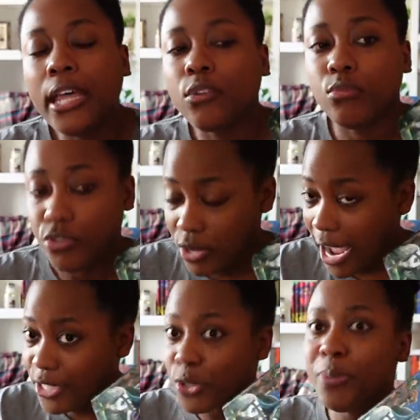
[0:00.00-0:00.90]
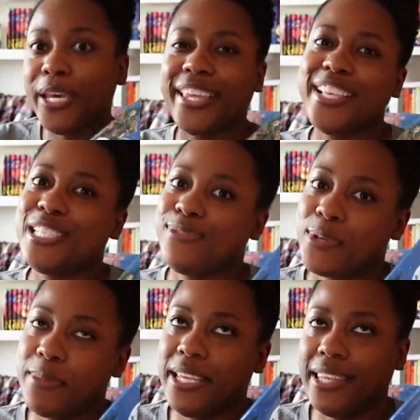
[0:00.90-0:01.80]
Nigel picked this
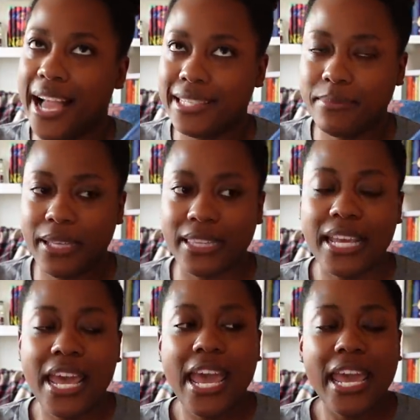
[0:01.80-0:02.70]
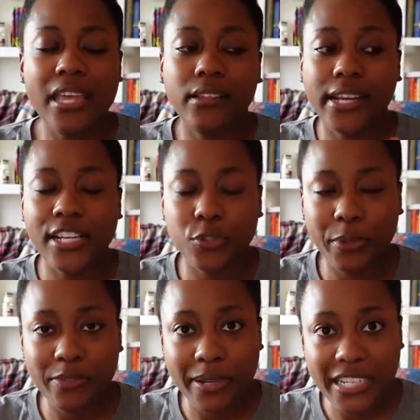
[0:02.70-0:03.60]
for me last month in the Nigel
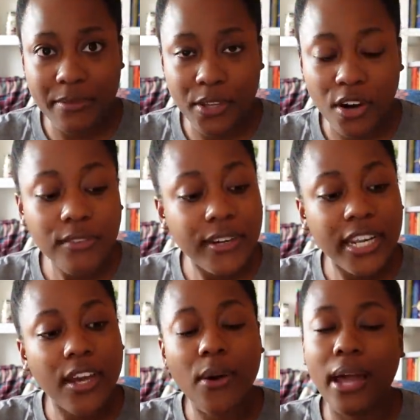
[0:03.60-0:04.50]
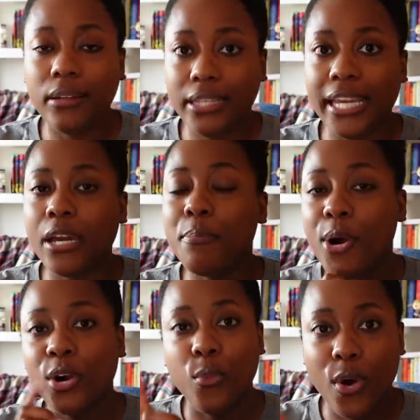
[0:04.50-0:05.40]
Picks My TBR video. I'll link
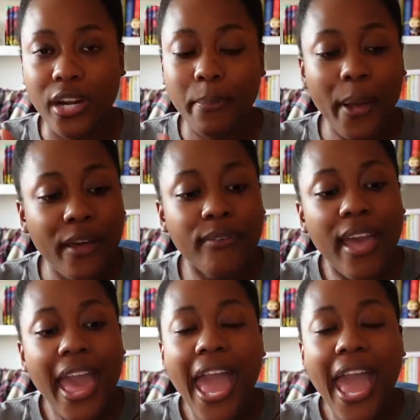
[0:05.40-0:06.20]
part one above.